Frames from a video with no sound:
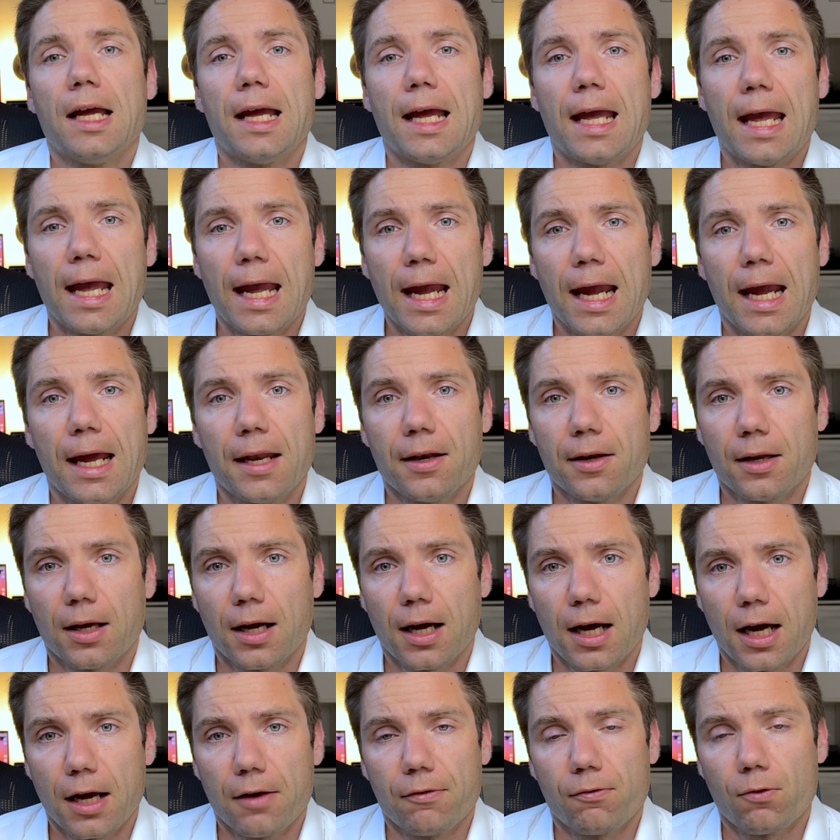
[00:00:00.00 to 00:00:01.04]
and
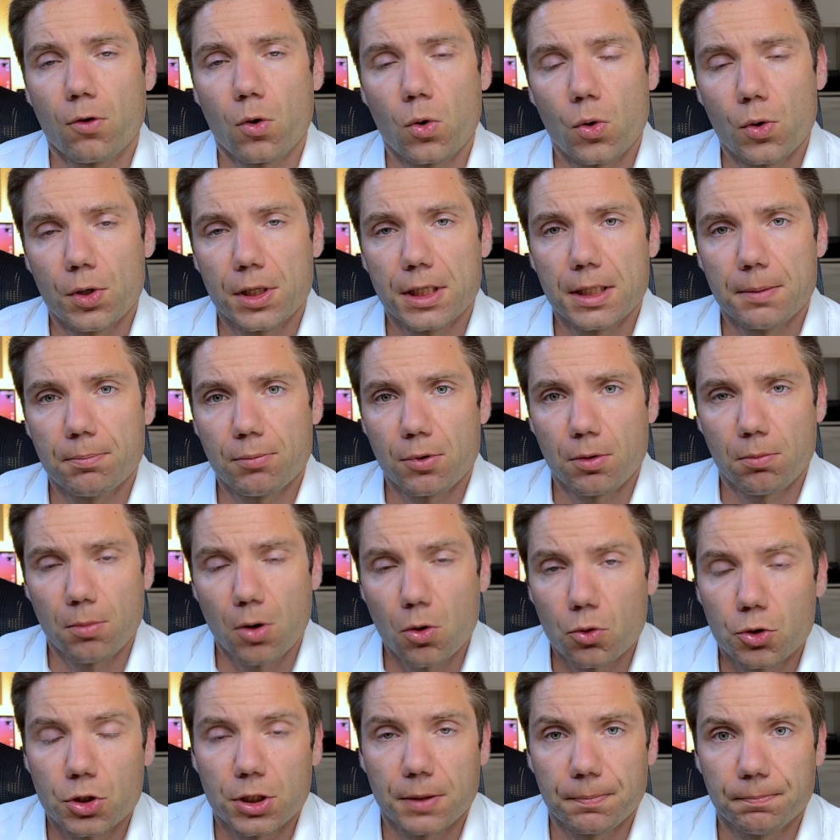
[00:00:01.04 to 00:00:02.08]
I've earned the
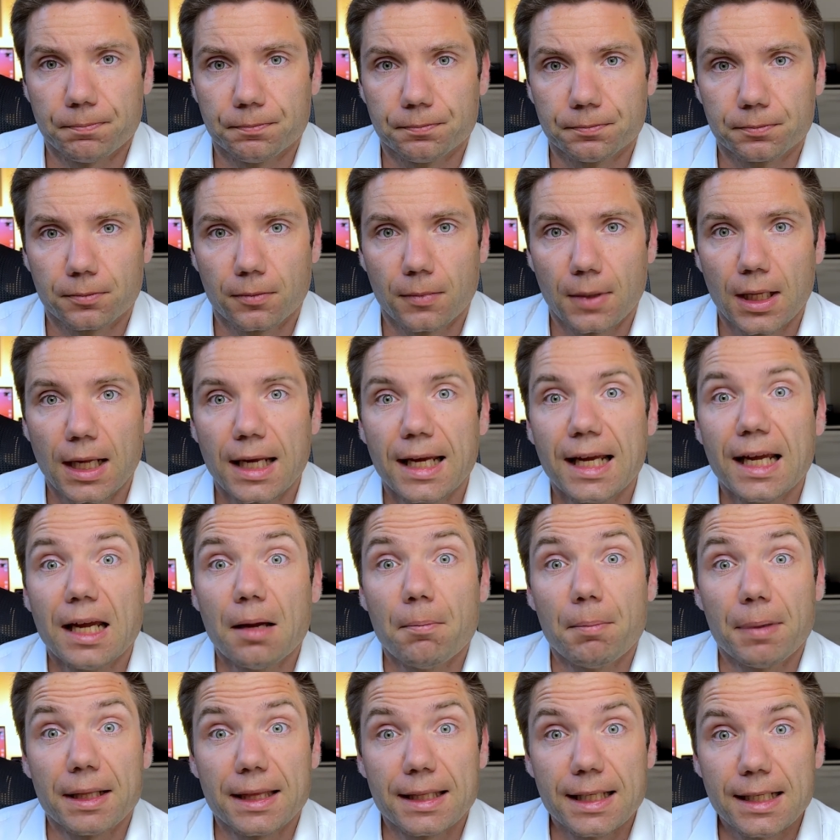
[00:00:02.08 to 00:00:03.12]
promotion.
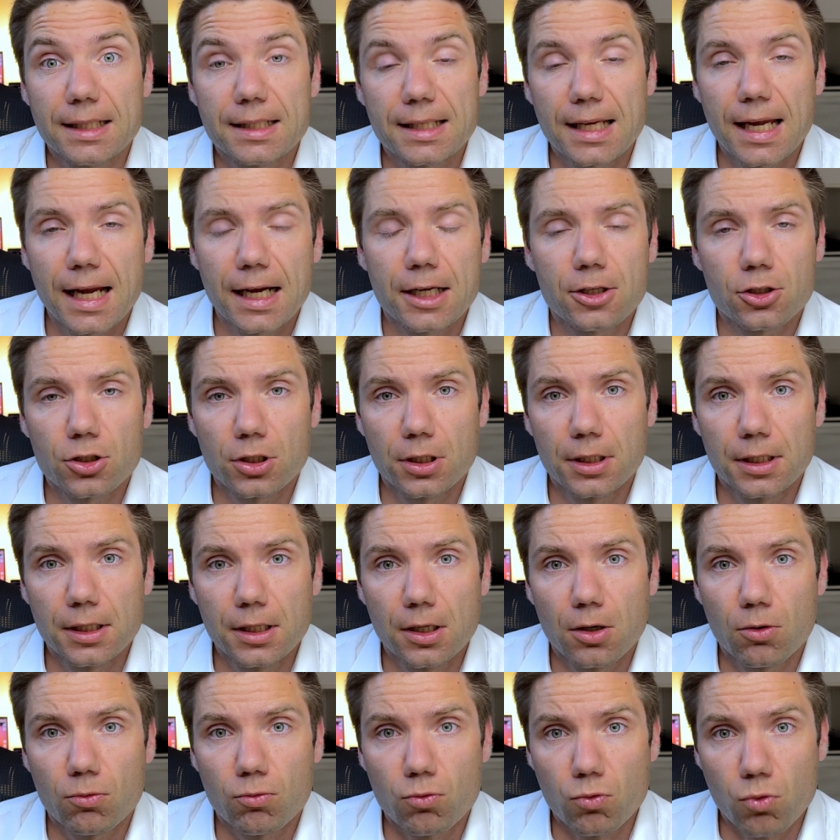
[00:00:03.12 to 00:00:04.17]
But that's actually
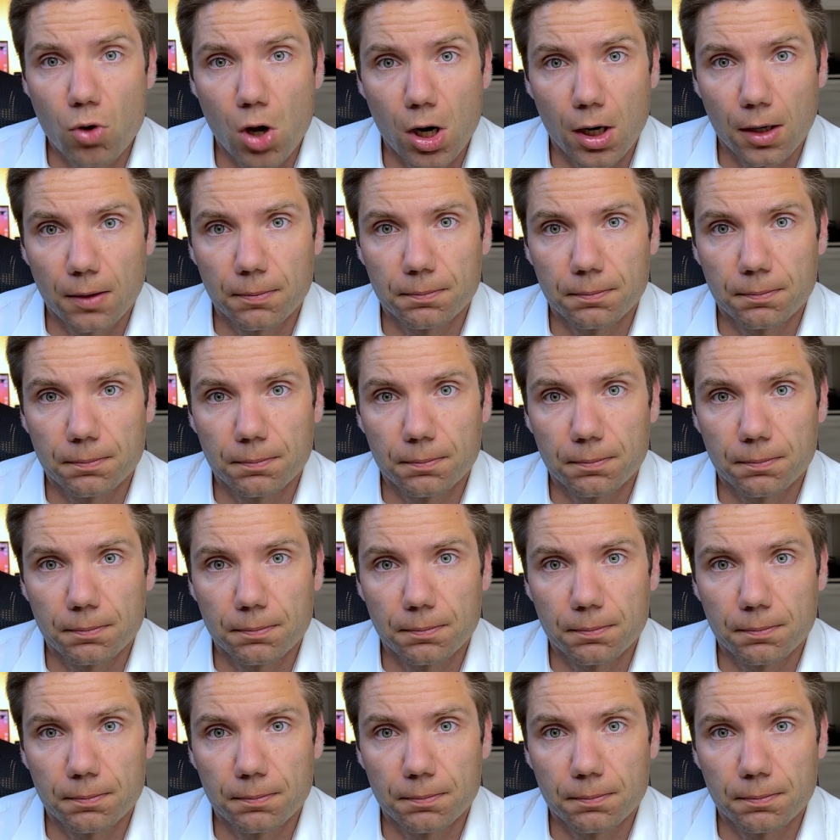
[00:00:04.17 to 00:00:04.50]
wrong.